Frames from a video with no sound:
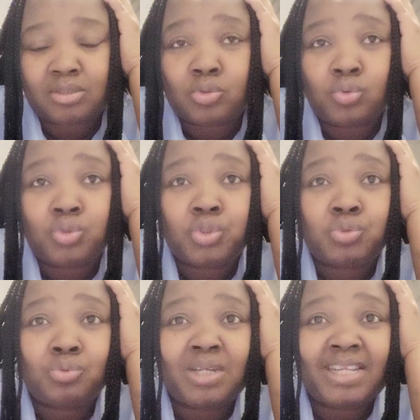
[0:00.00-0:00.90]
no
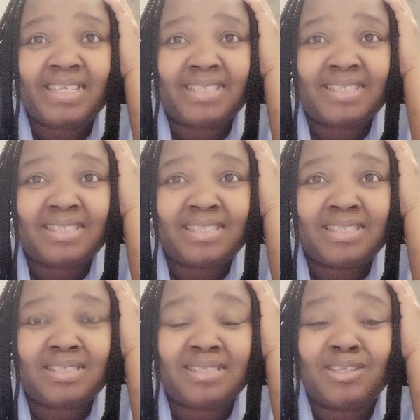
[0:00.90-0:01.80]

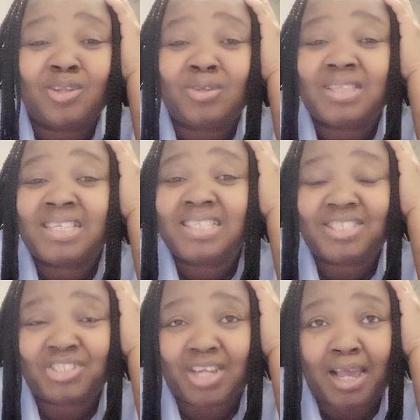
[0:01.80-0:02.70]
shoelaces, nothing
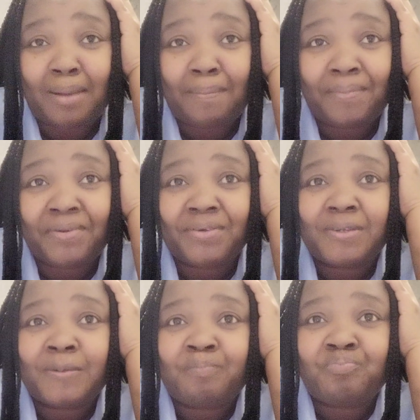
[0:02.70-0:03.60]
sharp.
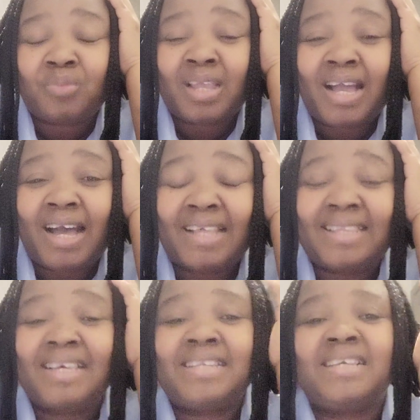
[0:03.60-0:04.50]
And
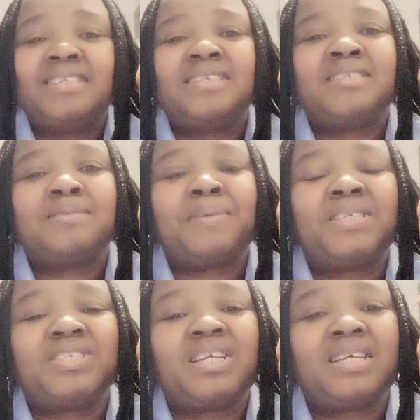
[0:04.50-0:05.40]
then there is a
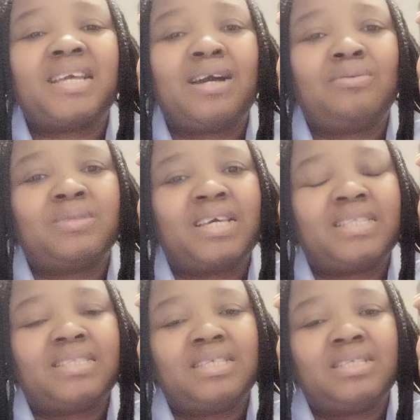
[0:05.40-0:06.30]
special gown
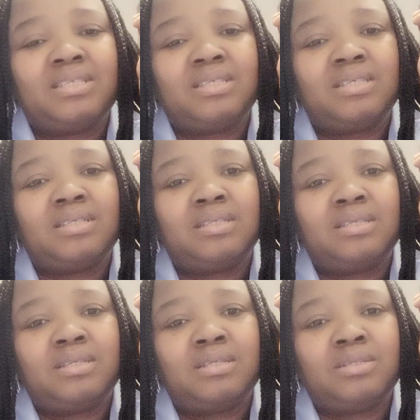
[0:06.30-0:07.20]
that they
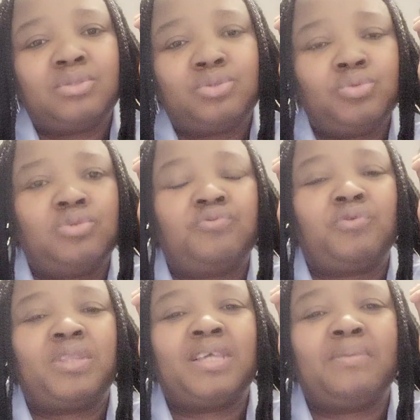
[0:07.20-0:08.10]
use
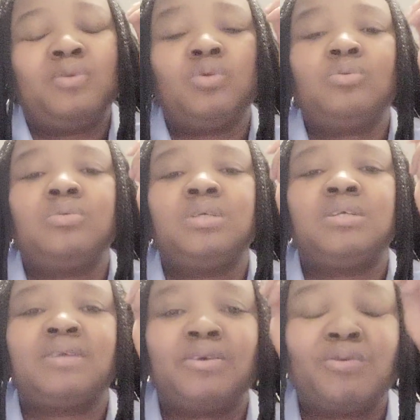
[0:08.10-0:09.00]
for them. You know, the
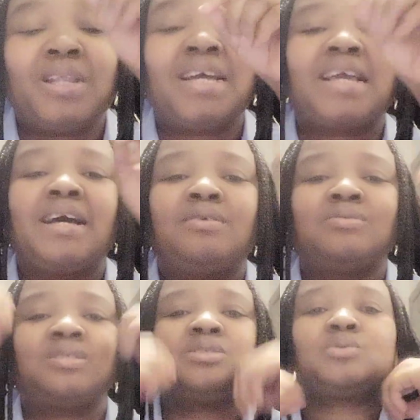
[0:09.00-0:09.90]
regular
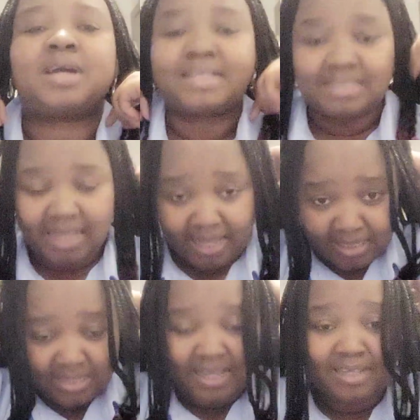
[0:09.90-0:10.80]
gowns, you can tie,
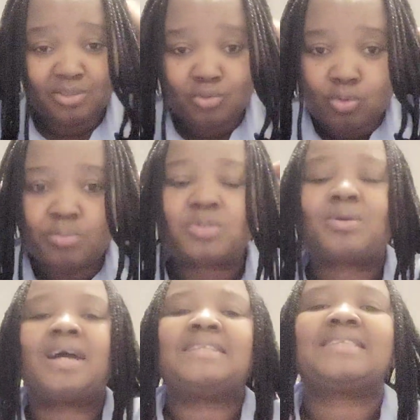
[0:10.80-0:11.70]
it has ropes you
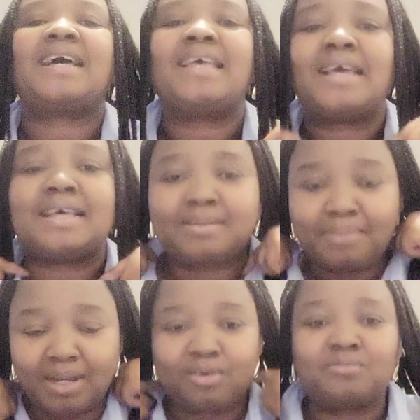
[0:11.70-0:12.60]
can tie at the
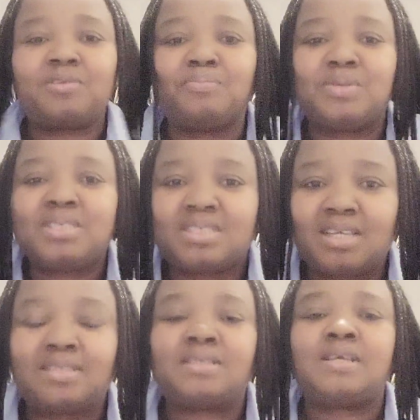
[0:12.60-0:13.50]
back of the
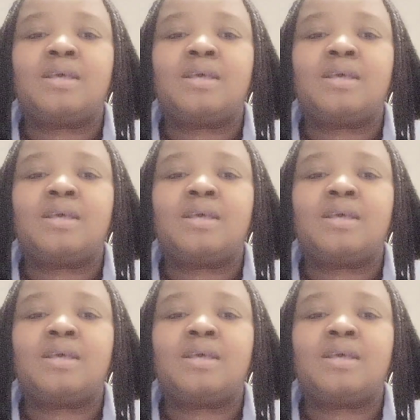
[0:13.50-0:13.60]
patient.